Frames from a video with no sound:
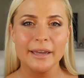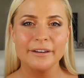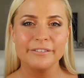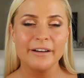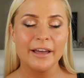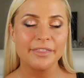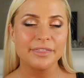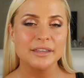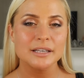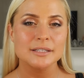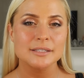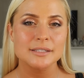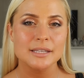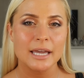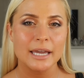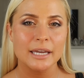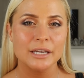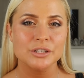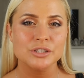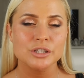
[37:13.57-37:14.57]
if at this
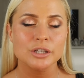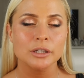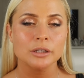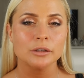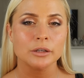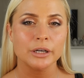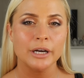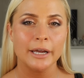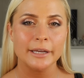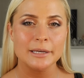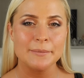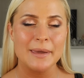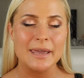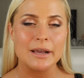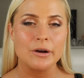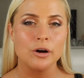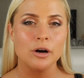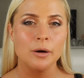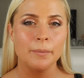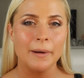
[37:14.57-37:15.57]
stage you're looking at your
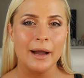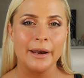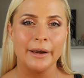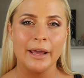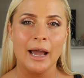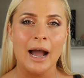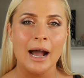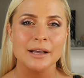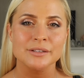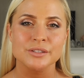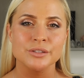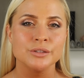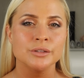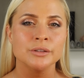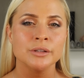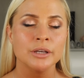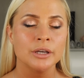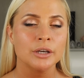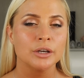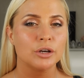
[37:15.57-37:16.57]
makeup and it
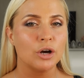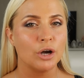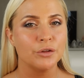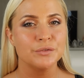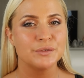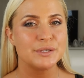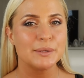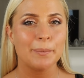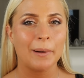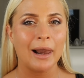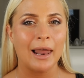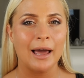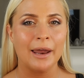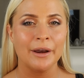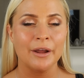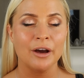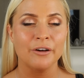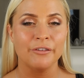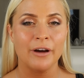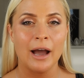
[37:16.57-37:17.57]
hasn't gone to
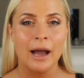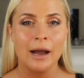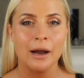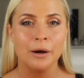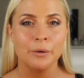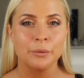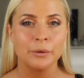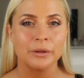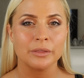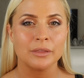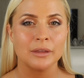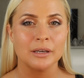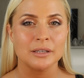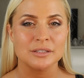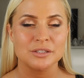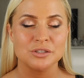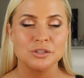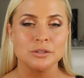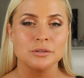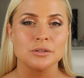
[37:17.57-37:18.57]
plan of how
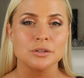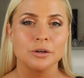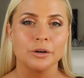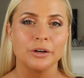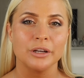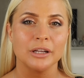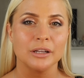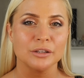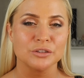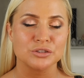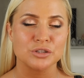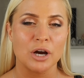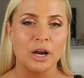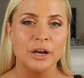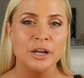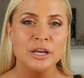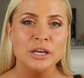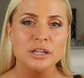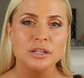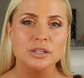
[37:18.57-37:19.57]
this tutorial has
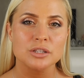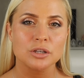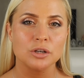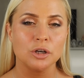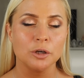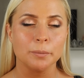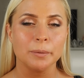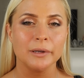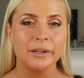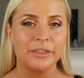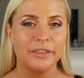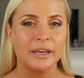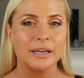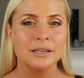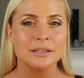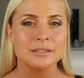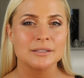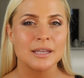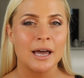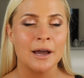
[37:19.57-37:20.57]
gone, there's a couple of
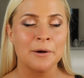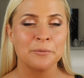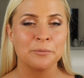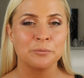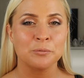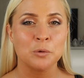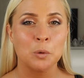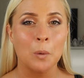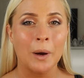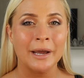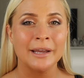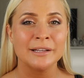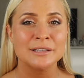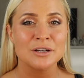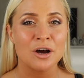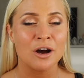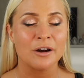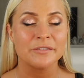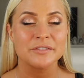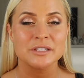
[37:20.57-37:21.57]
things that quite
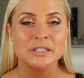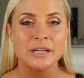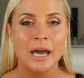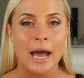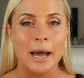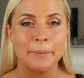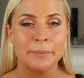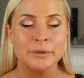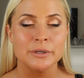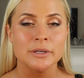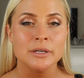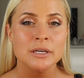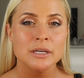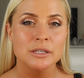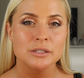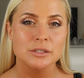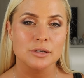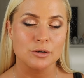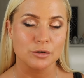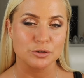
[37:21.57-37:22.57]
often happen
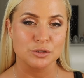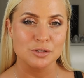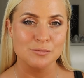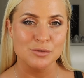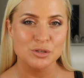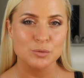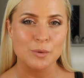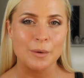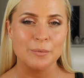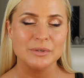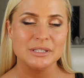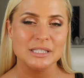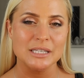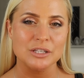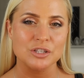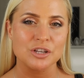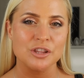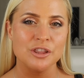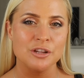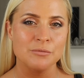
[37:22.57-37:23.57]
to customers when we're
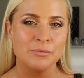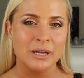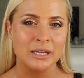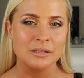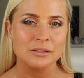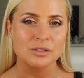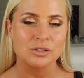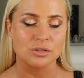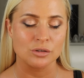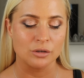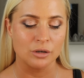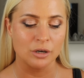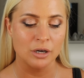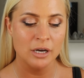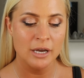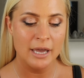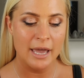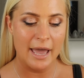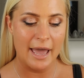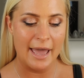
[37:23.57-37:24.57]
teaching them in store,
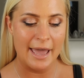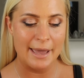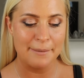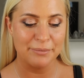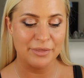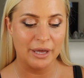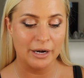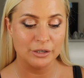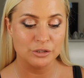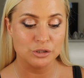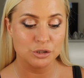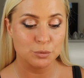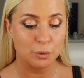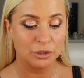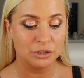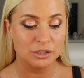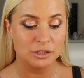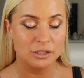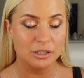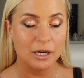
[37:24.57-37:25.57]
that I just
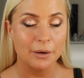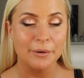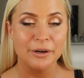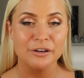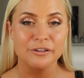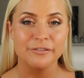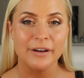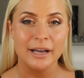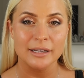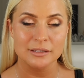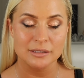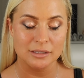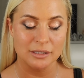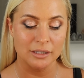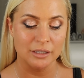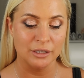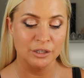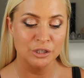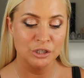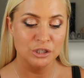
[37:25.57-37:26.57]
wanted to go over
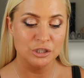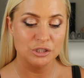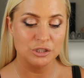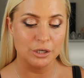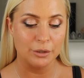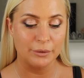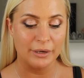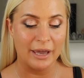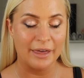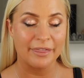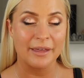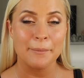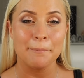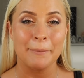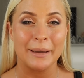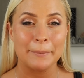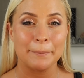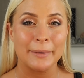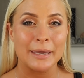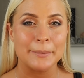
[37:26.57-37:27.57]
to show you that
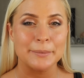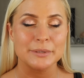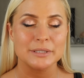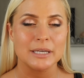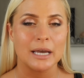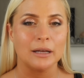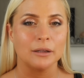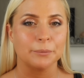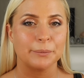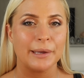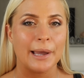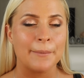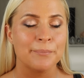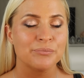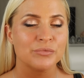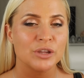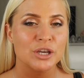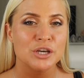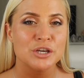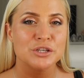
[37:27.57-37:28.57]
might be able to help you.
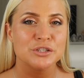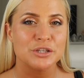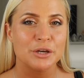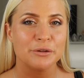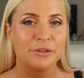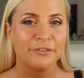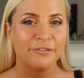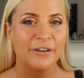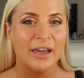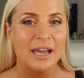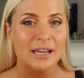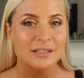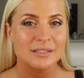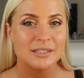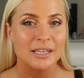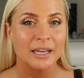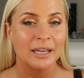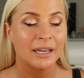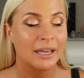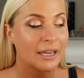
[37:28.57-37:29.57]
So the first
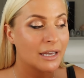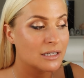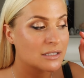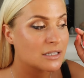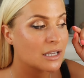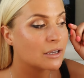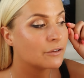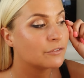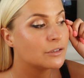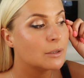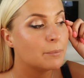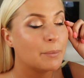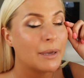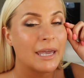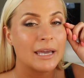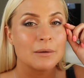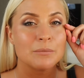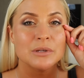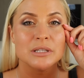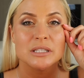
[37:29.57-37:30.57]
thing is if your
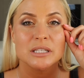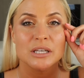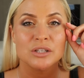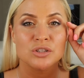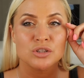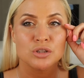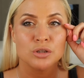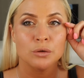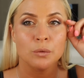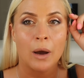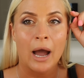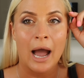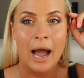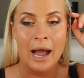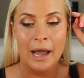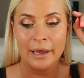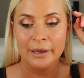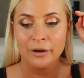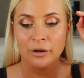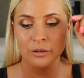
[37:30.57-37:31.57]
pigment is too
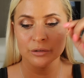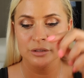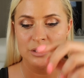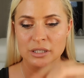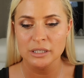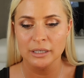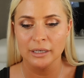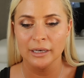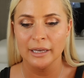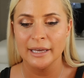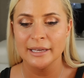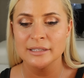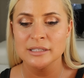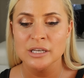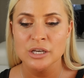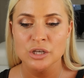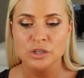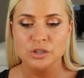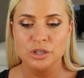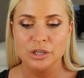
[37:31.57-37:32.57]
high onto your lid,
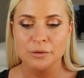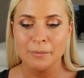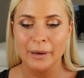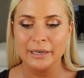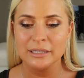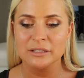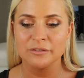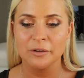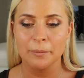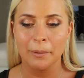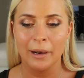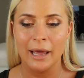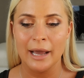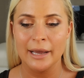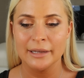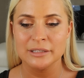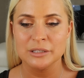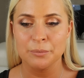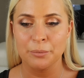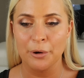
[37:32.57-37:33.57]
so you might have
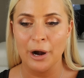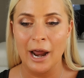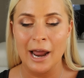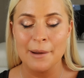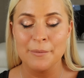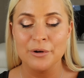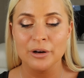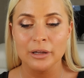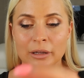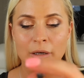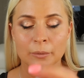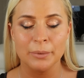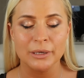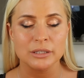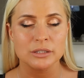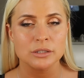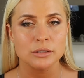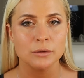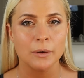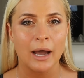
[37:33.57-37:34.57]
applied your primer a little
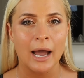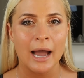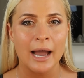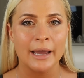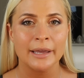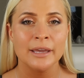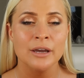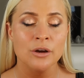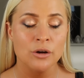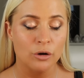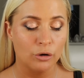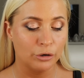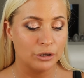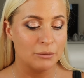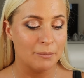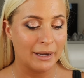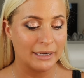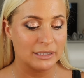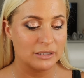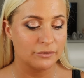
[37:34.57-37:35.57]
bit too high, or
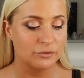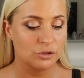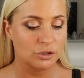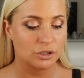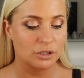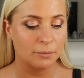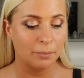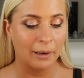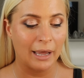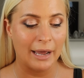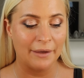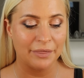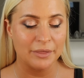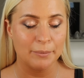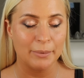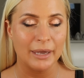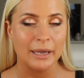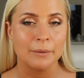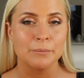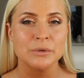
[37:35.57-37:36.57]
you might have just applied the
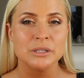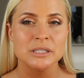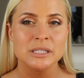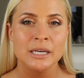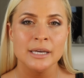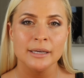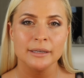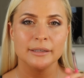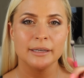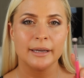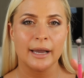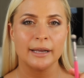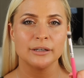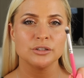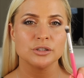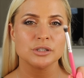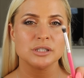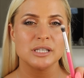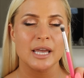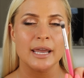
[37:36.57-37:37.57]
pigment, you can
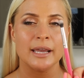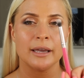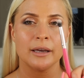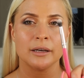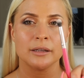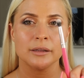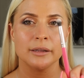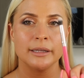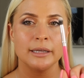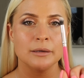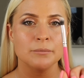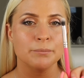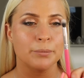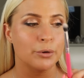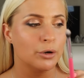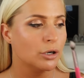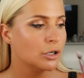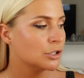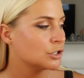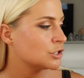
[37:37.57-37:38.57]
just take a clean
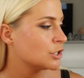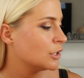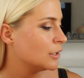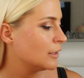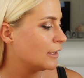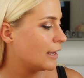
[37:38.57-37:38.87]
brush